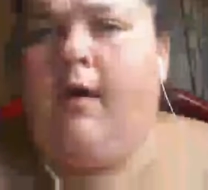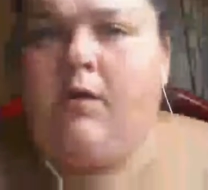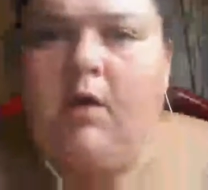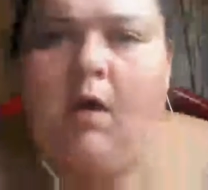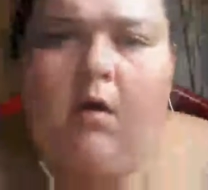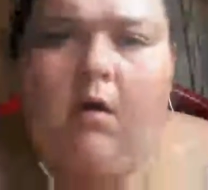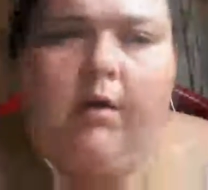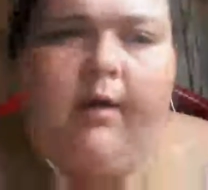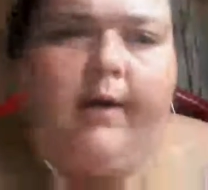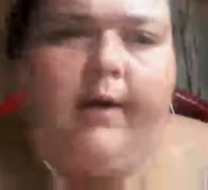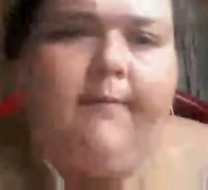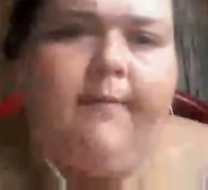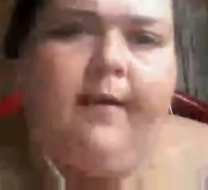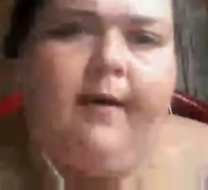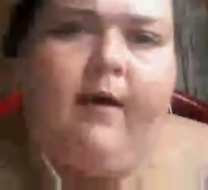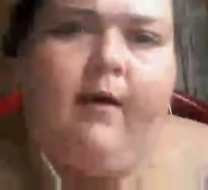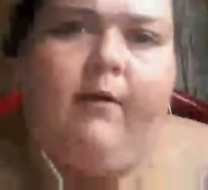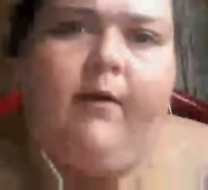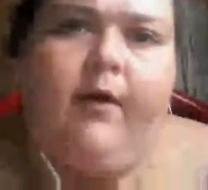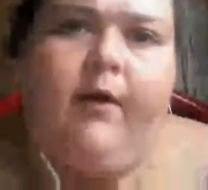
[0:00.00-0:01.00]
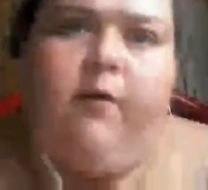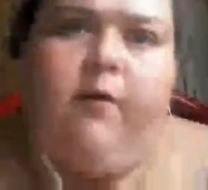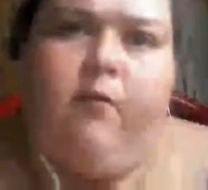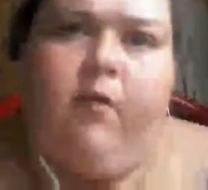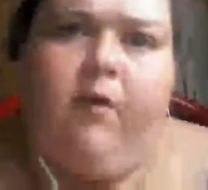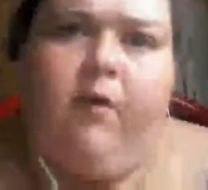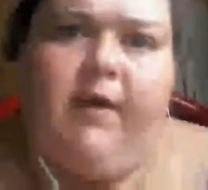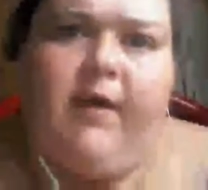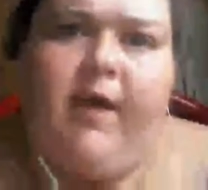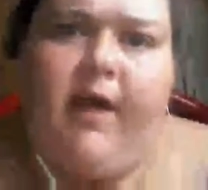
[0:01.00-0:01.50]
talking about it,
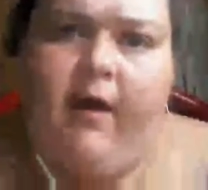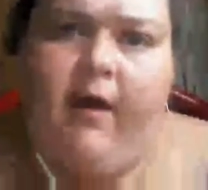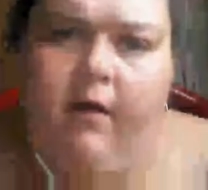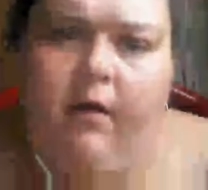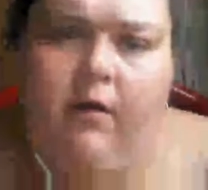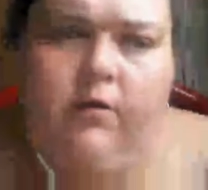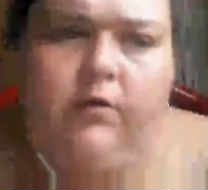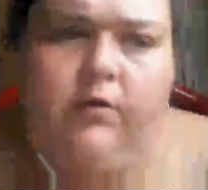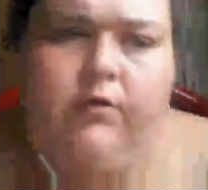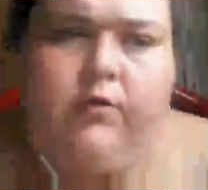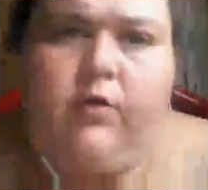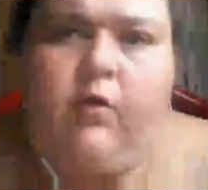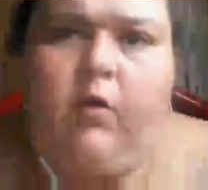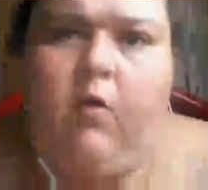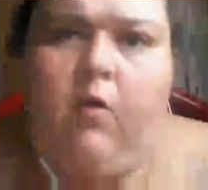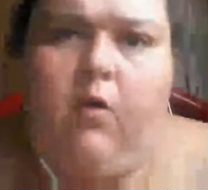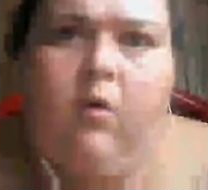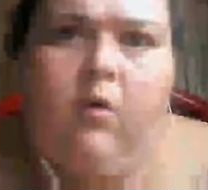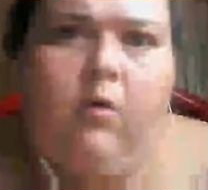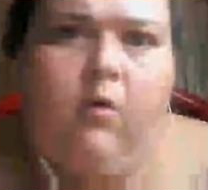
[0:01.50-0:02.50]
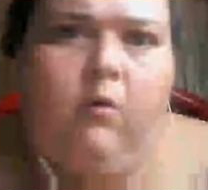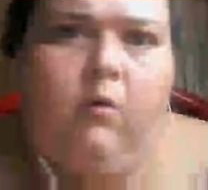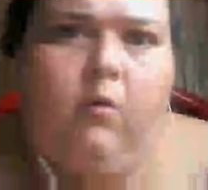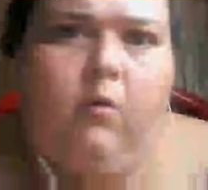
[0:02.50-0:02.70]
what the characters are,